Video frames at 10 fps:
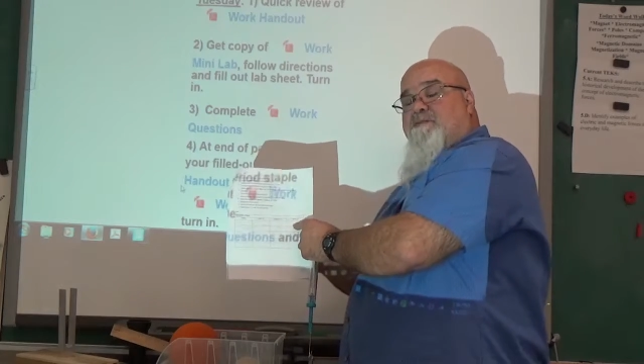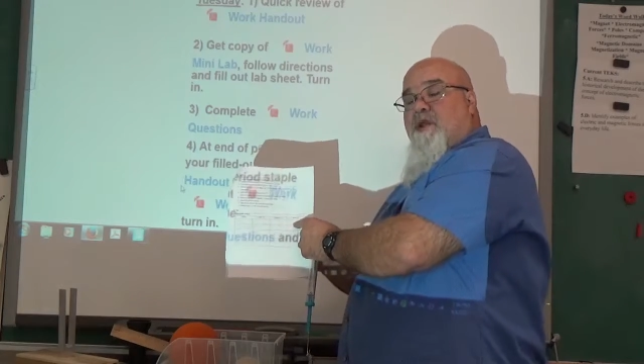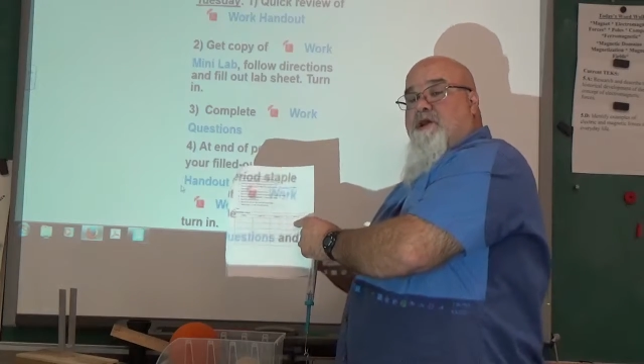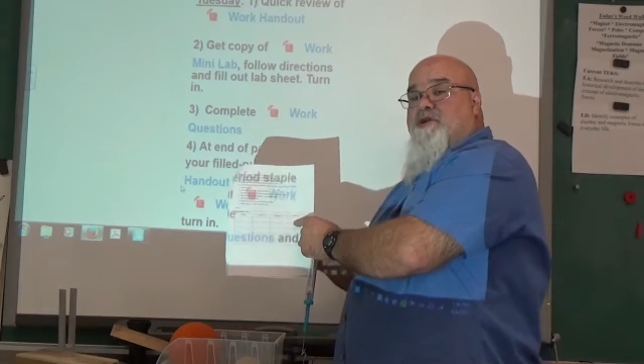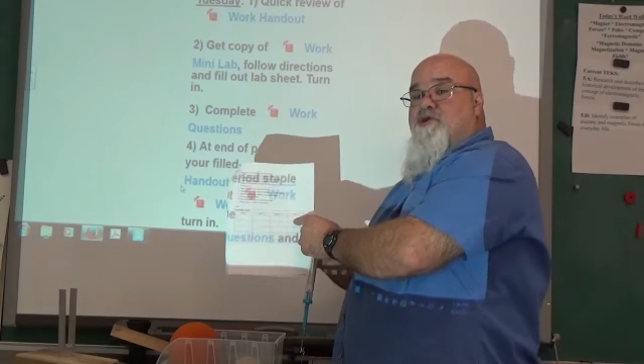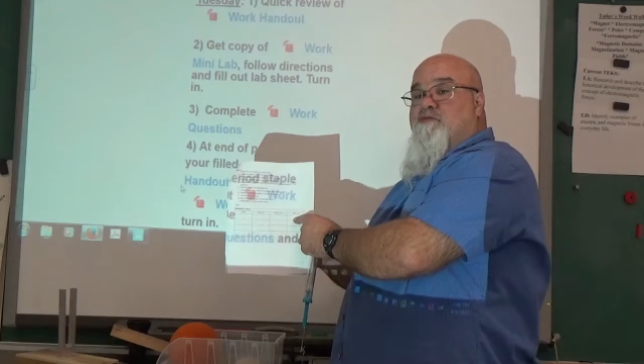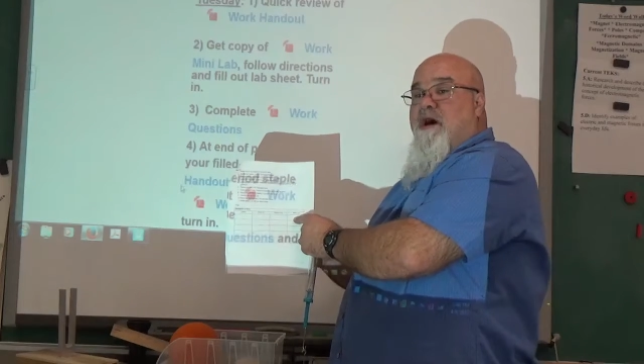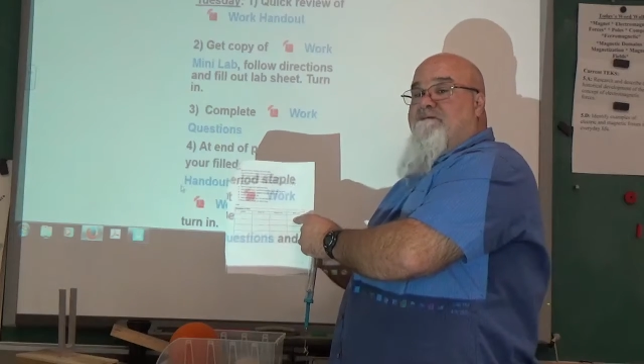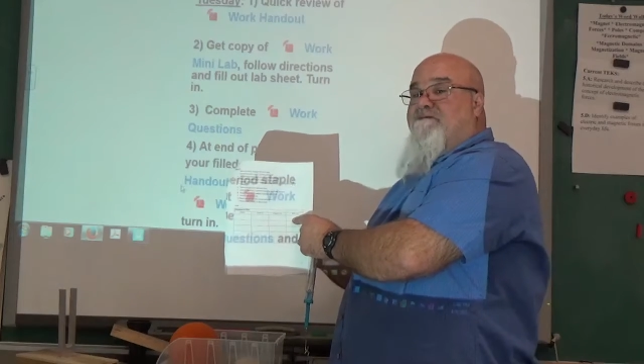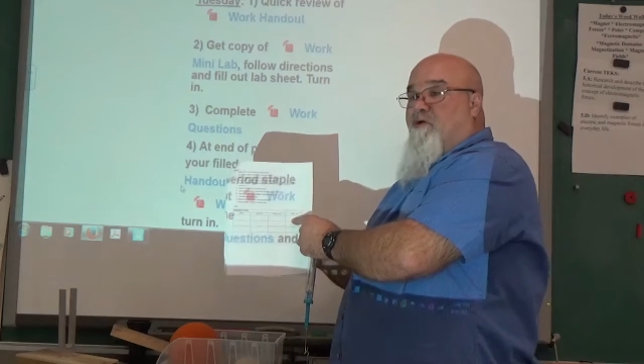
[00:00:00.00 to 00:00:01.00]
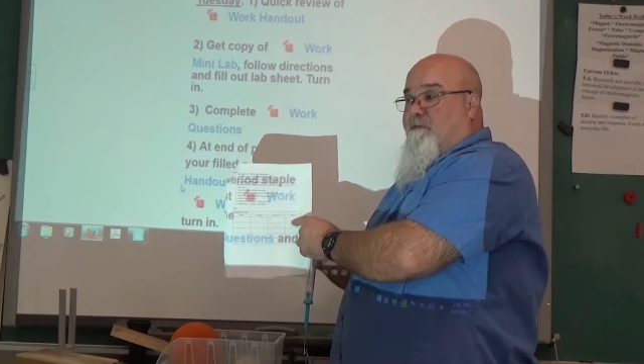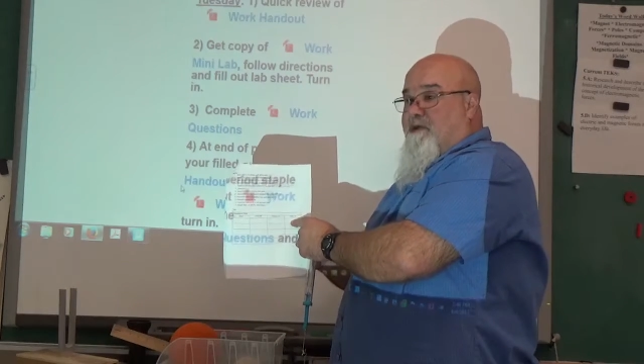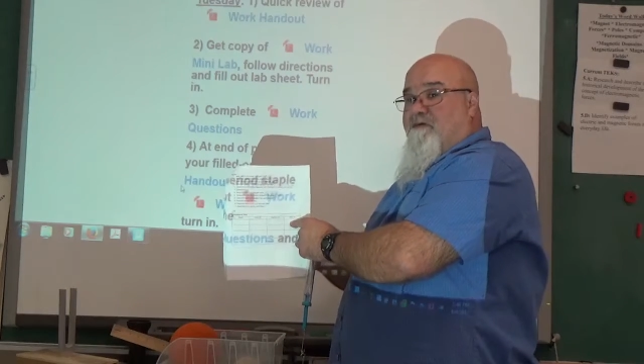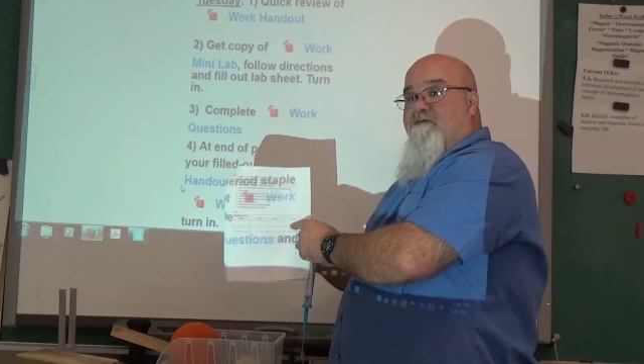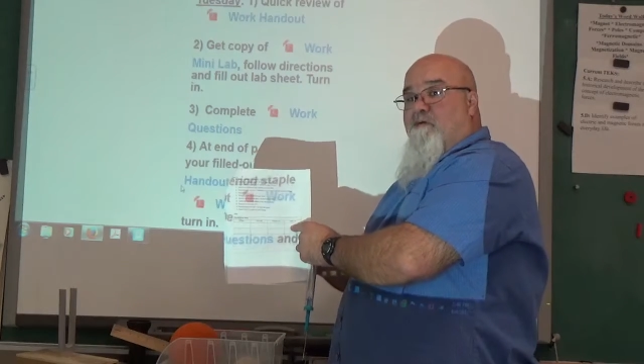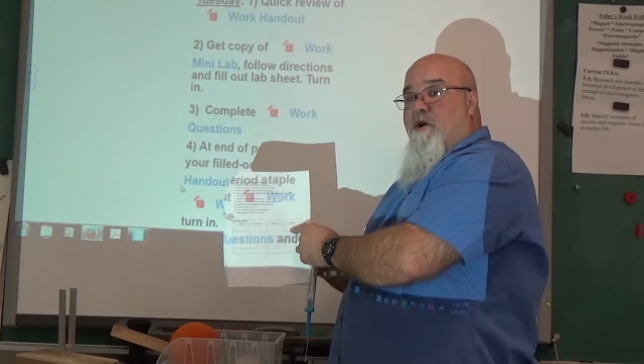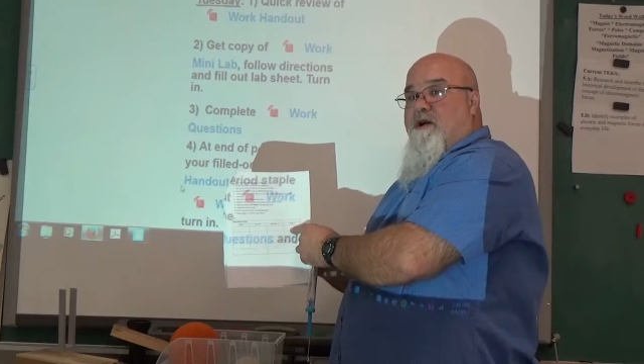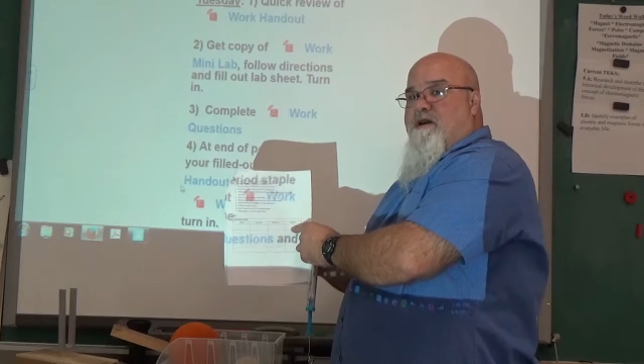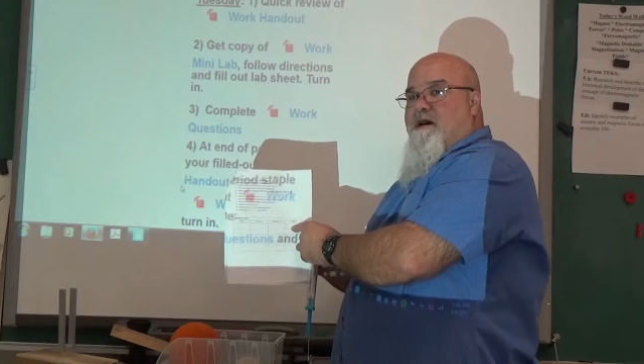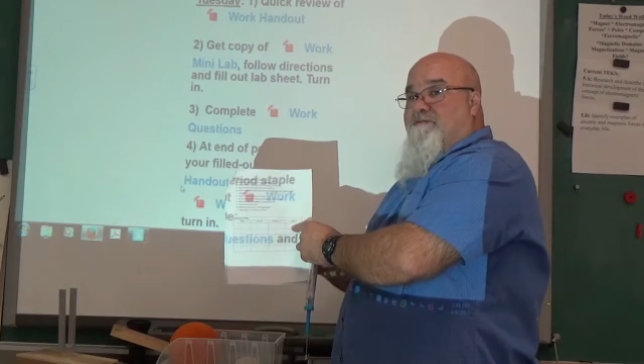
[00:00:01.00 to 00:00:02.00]
plug into my formula for
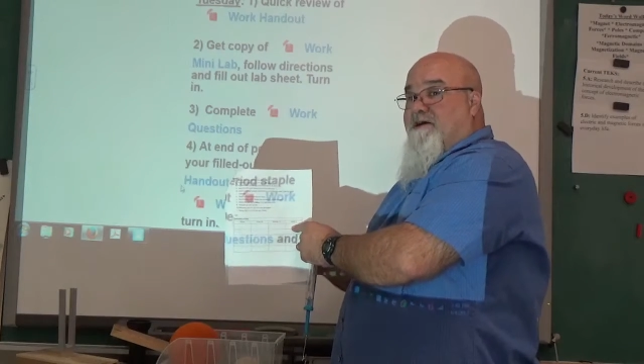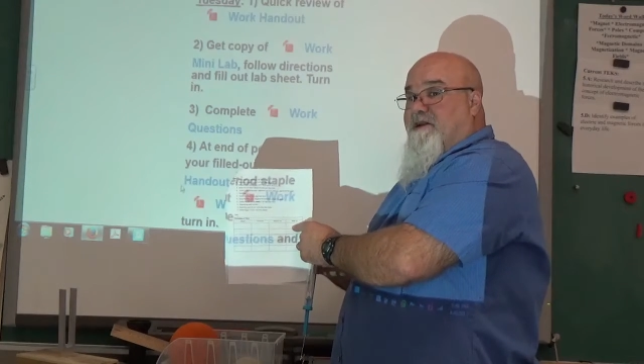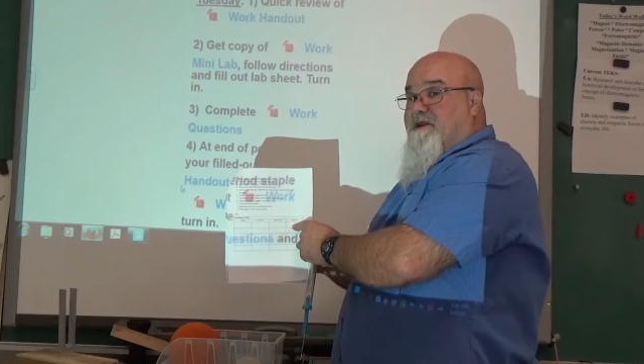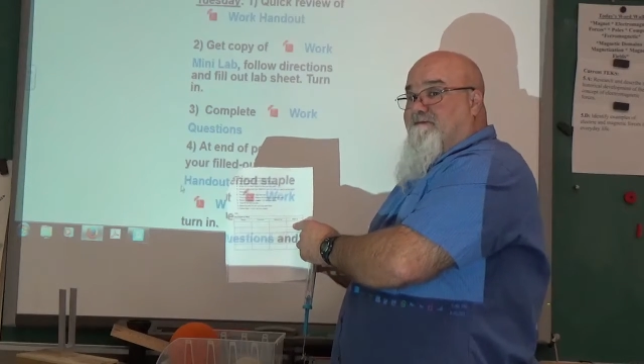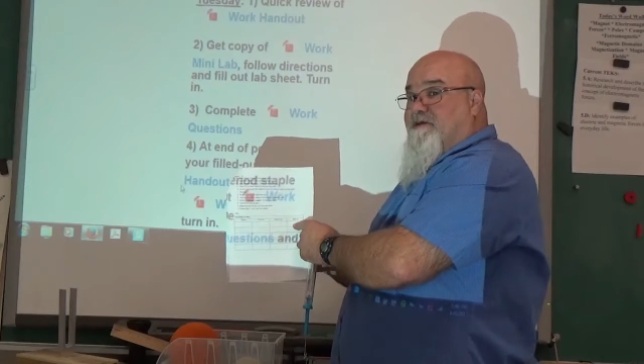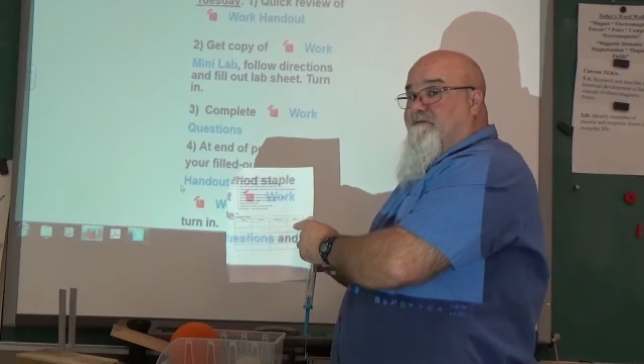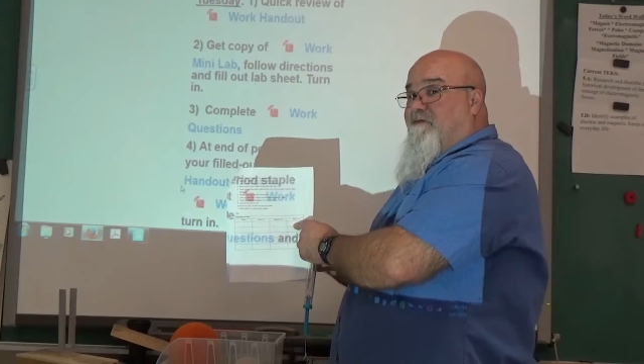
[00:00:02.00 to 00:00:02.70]
work. I'm not going to give you the